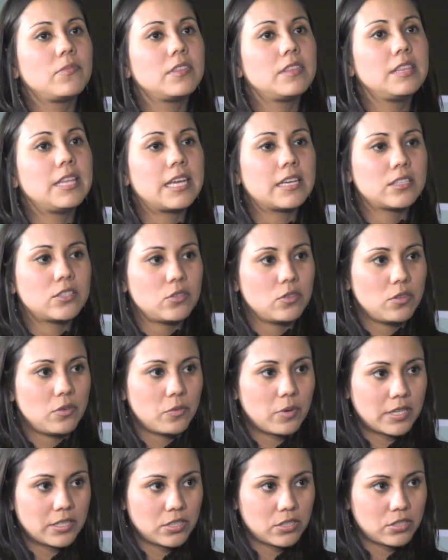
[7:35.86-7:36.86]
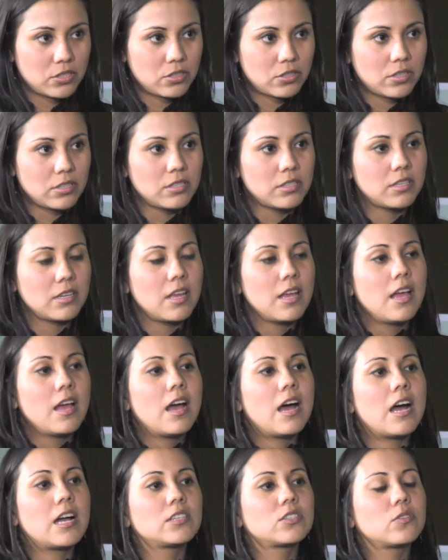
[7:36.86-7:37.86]
next to the registrars,
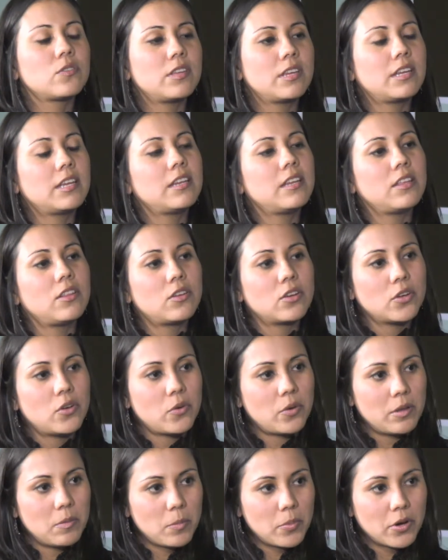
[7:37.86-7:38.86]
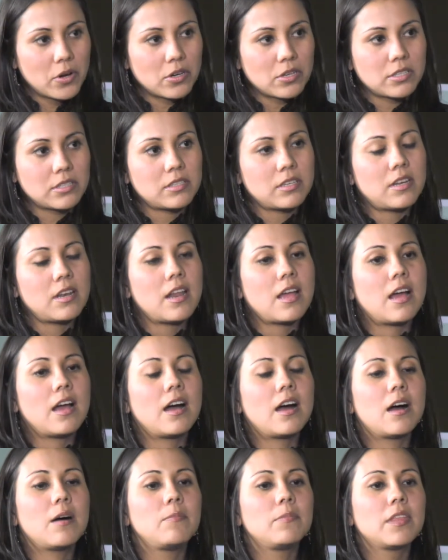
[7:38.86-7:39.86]
so they can either go in person
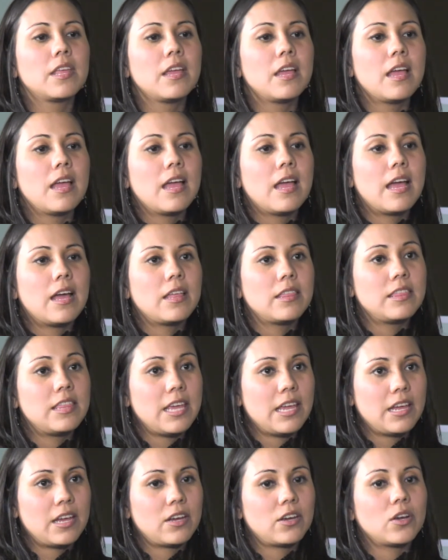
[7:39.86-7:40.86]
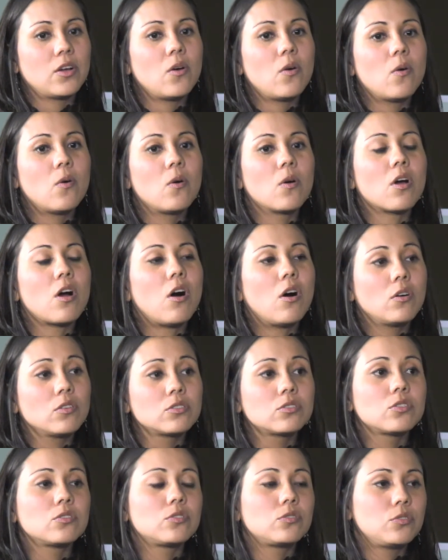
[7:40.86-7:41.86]
there, or
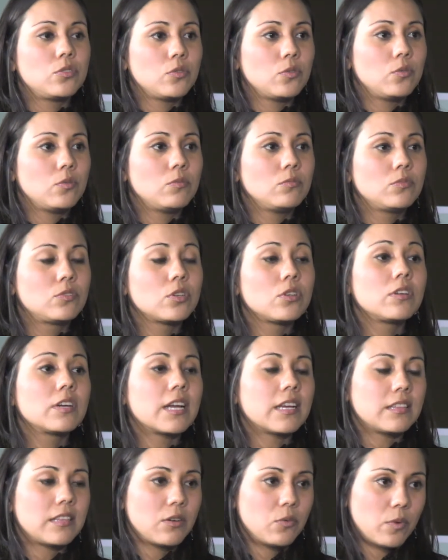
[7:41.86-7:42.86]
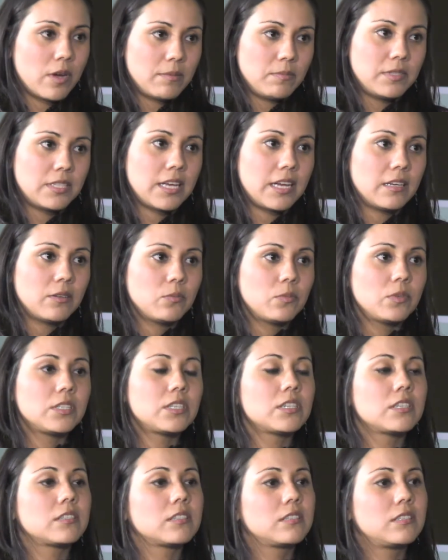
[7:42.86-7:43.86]
also to look at the website,
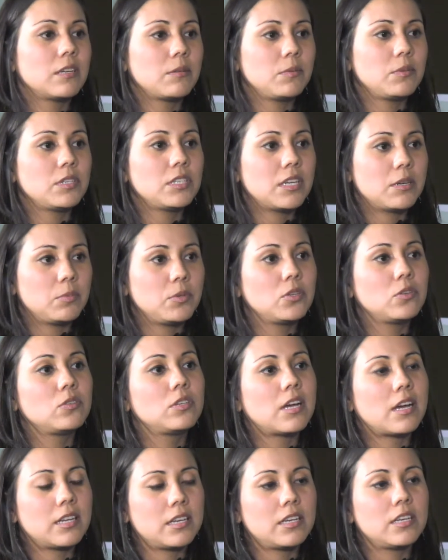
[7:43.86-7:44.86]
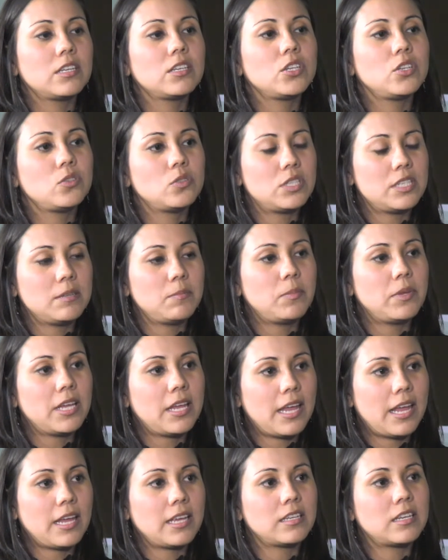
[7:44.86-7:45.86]
which is
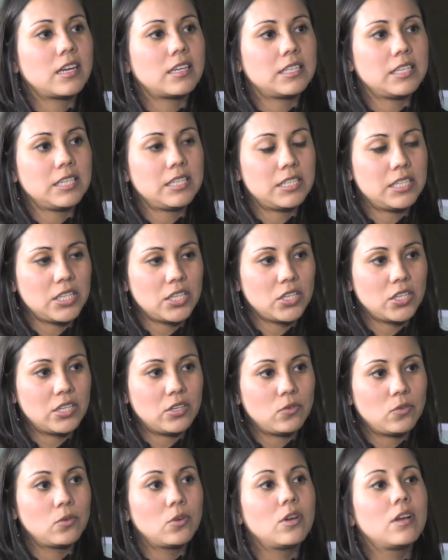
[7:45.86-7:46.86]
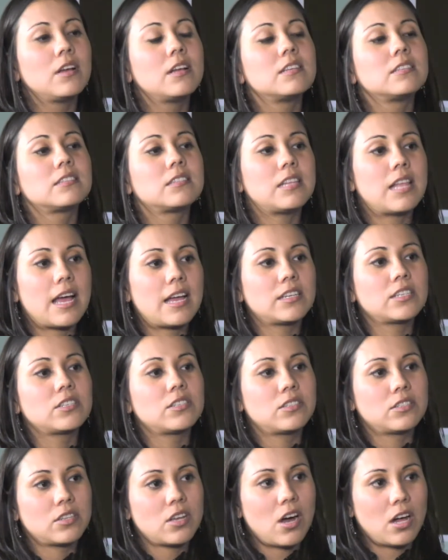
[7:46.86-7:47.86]

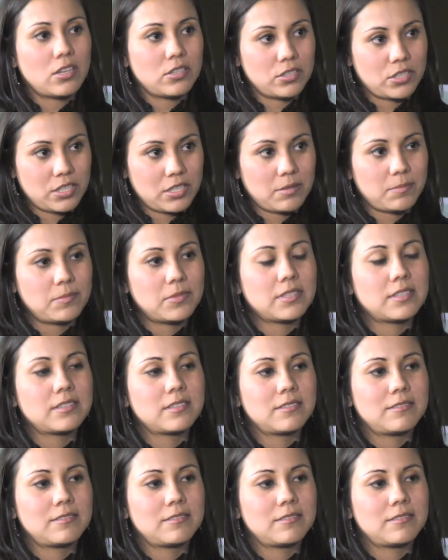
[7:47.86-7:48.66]
www.utpa.edu/scholarships.